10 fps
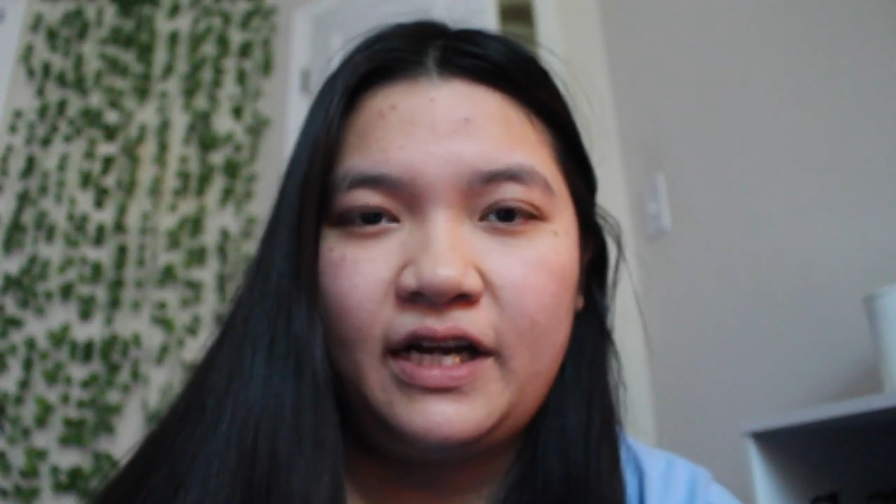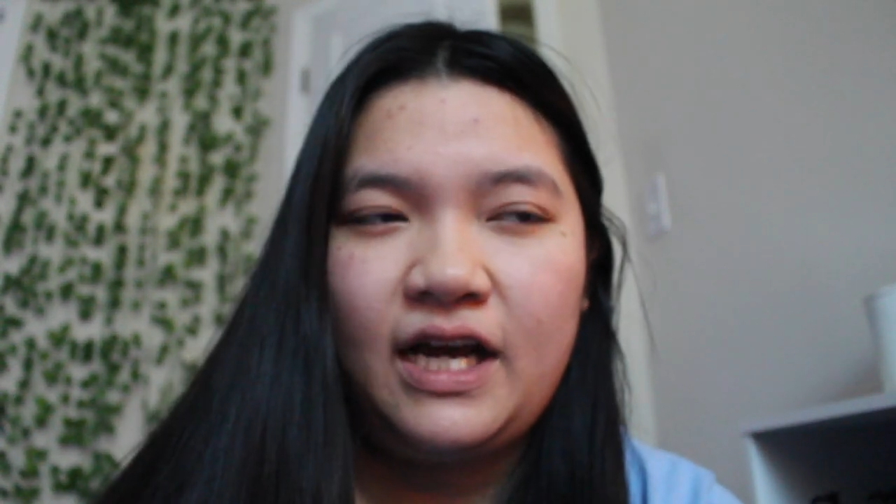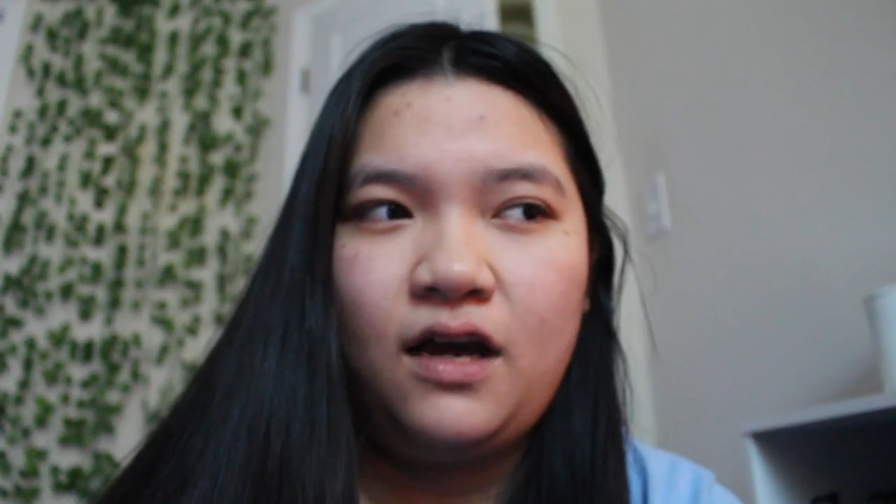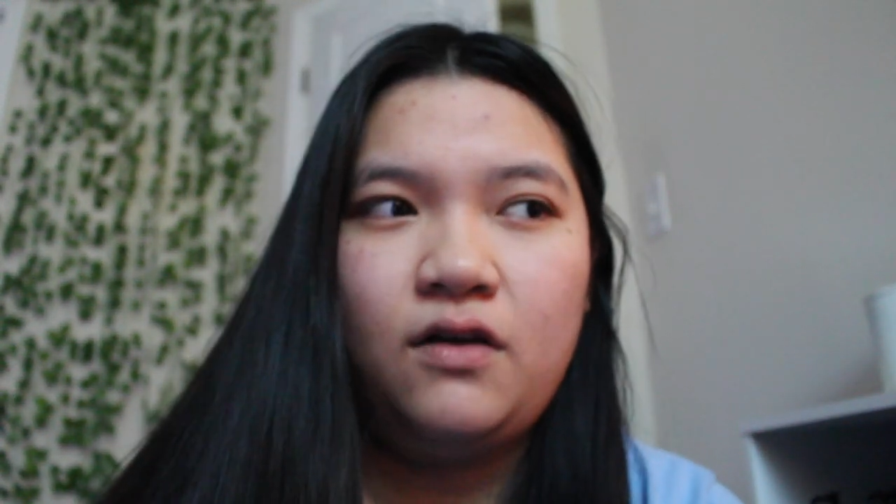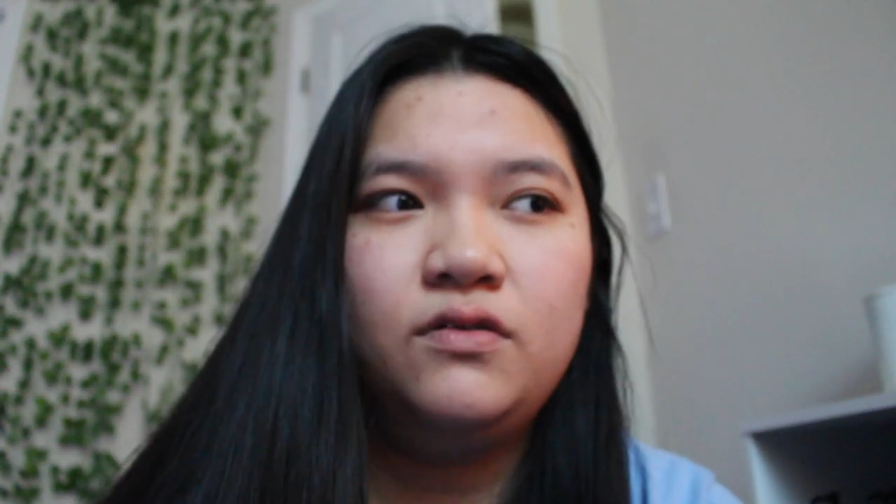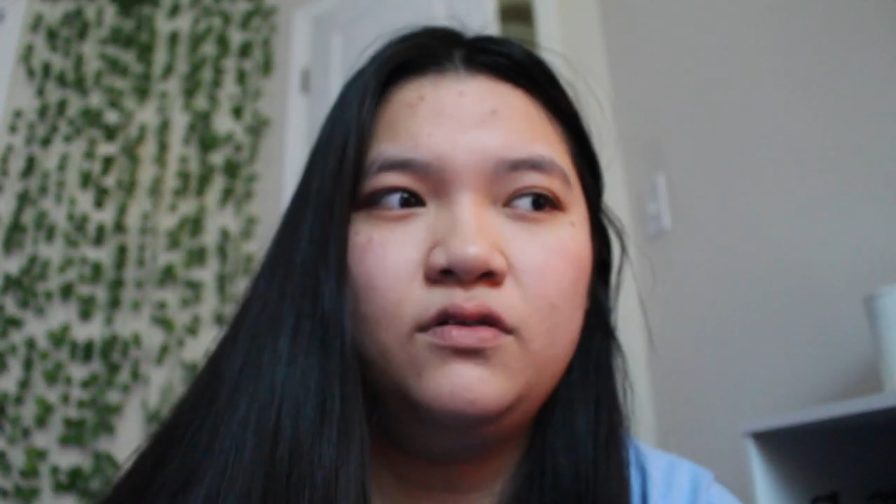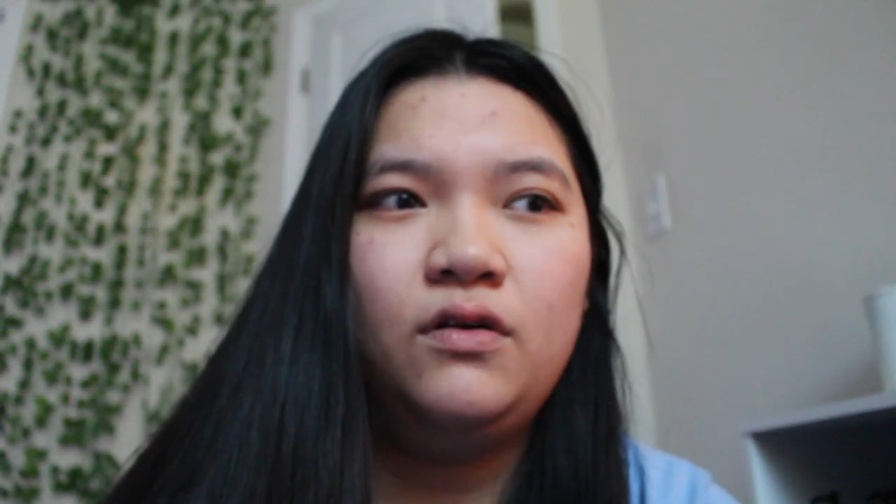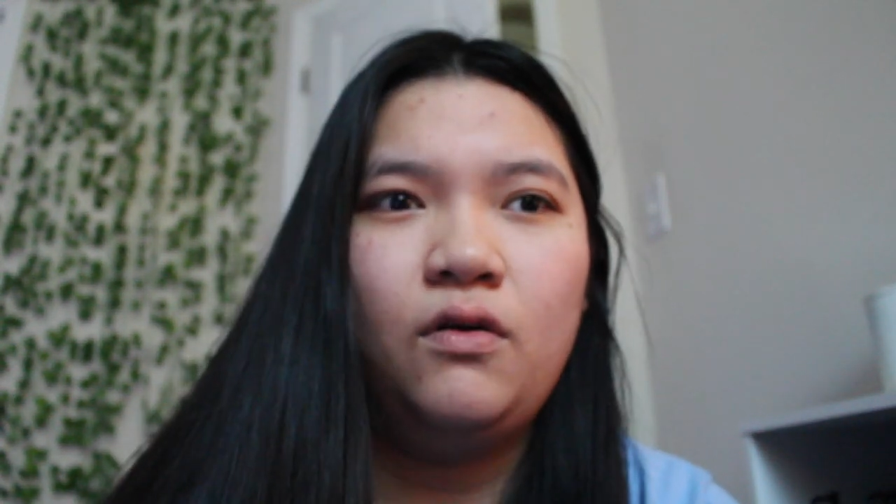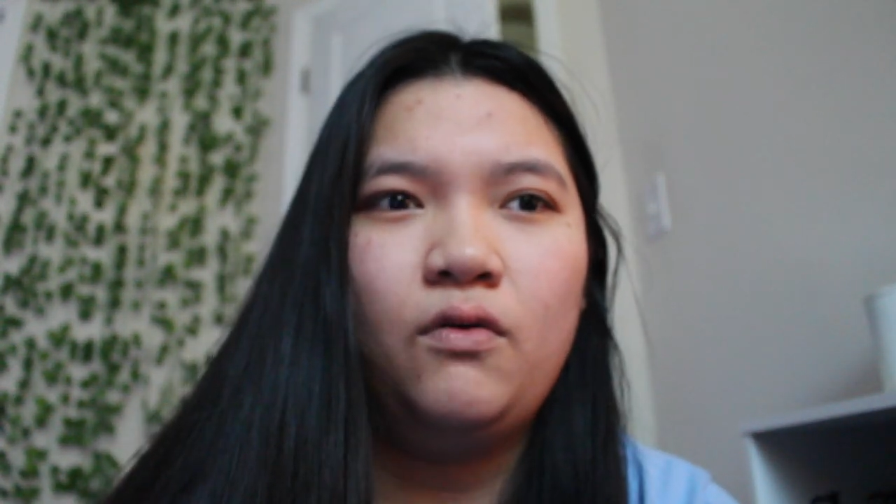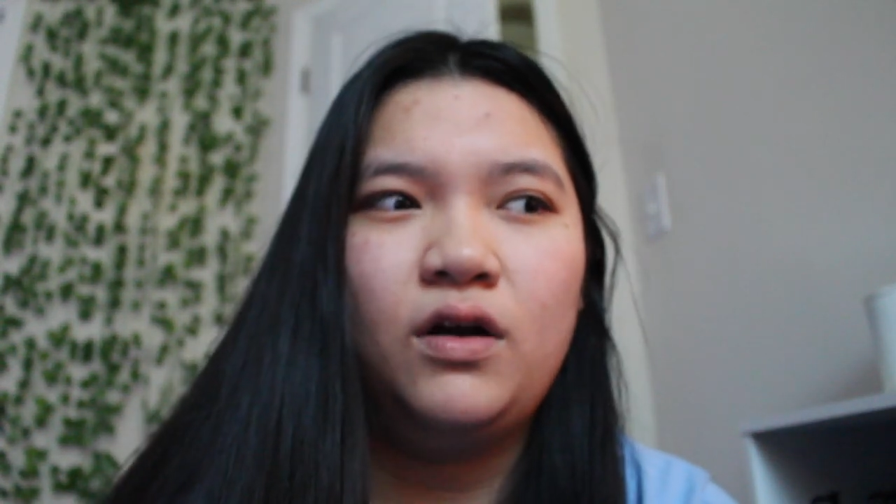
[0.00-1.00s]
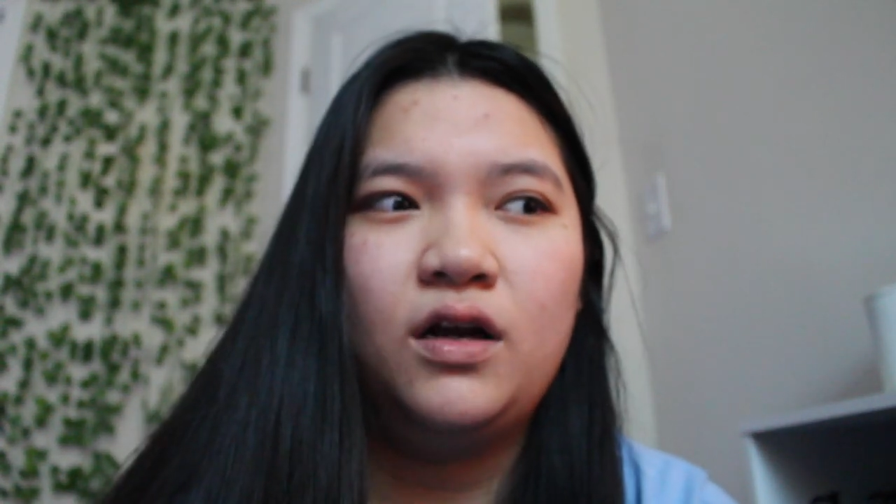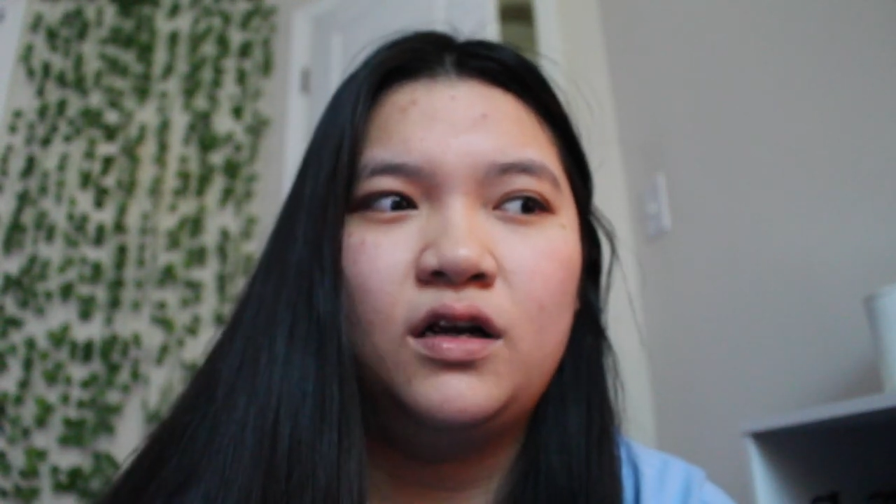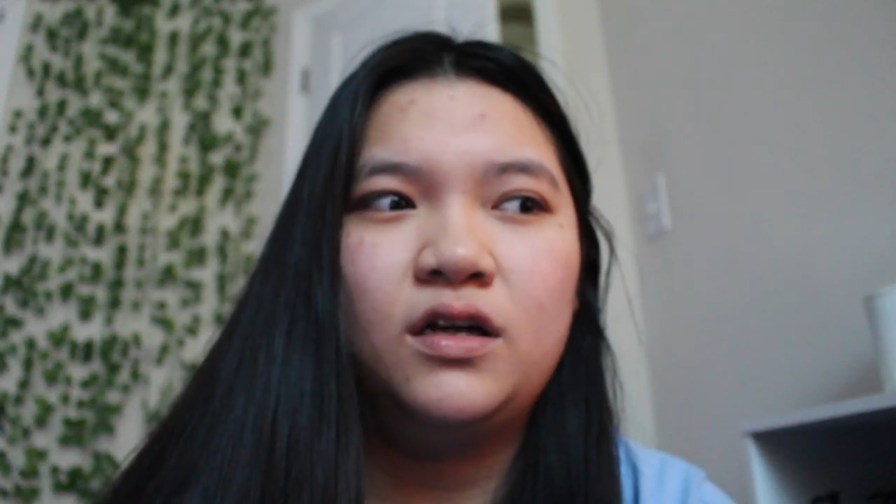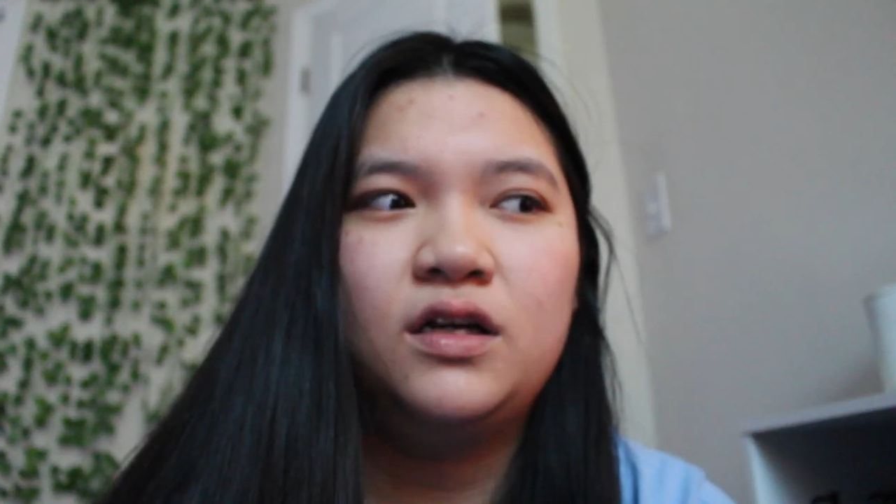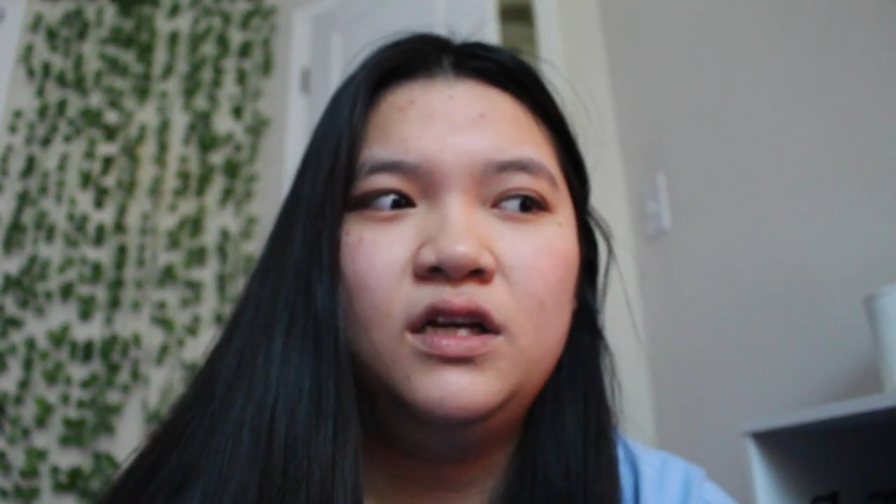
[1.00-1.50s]
now
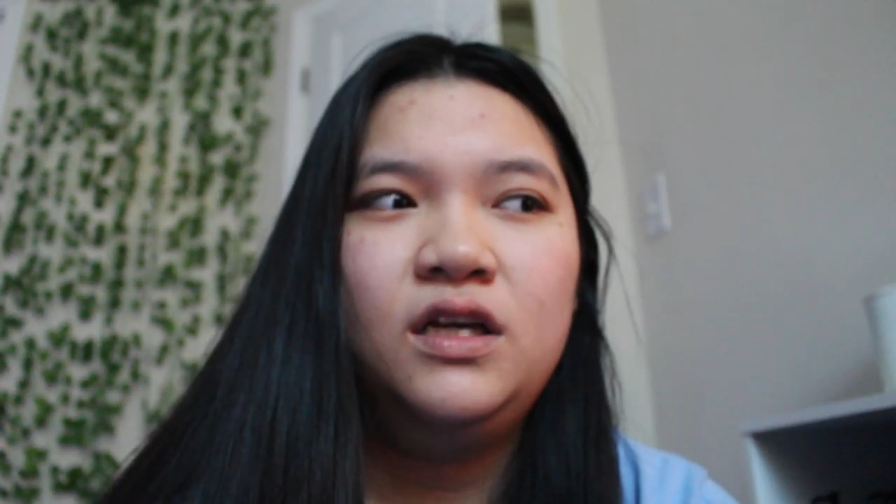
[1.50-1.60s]
or